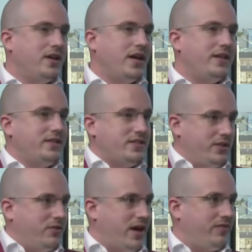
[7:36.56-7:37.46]
And they
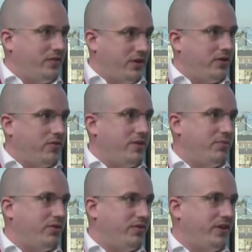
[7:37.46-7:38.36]
still have a great
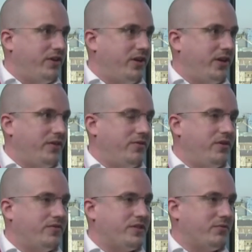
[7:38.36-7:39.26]
portfolio
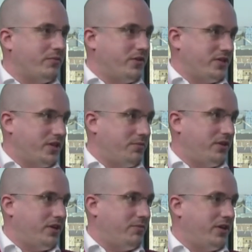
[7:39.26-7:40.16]
of some of the most
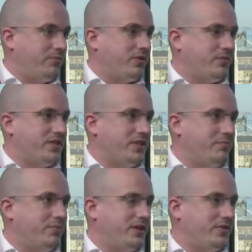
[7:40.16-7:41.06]
up-and-coming and
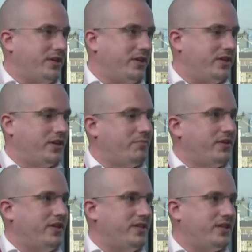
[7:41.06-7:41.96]
promising Bitcoin
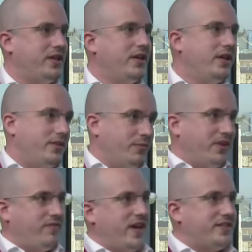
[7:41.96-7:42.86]
companies that we
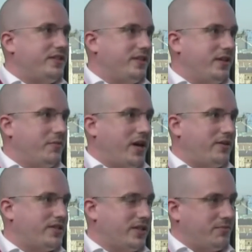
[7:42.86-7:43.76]
invested in
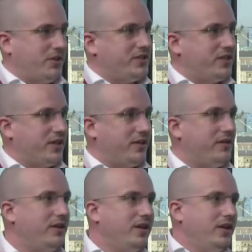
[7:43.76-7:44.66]
about 6 months ago.
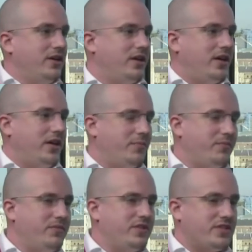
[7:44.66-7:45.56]

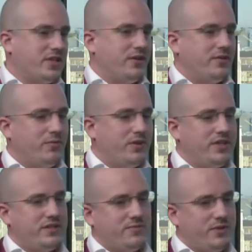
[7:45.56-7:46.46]
So what
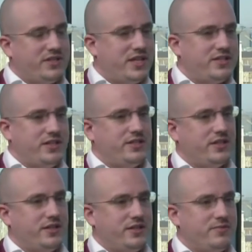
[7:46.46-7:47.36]
it's actually
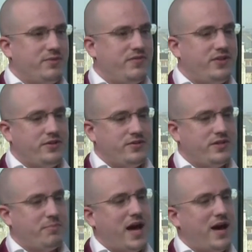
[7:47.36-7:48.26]
done is we've used
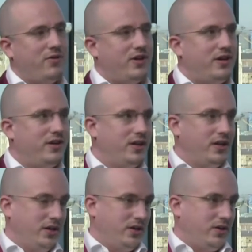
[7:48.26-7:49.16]
the power
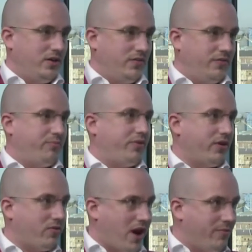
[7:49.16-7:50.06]
of
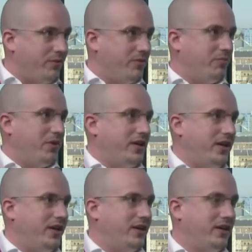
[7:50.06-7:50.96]
programmable
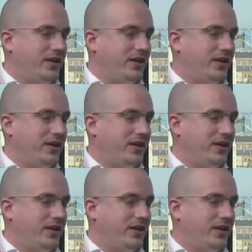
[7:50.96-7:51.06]
money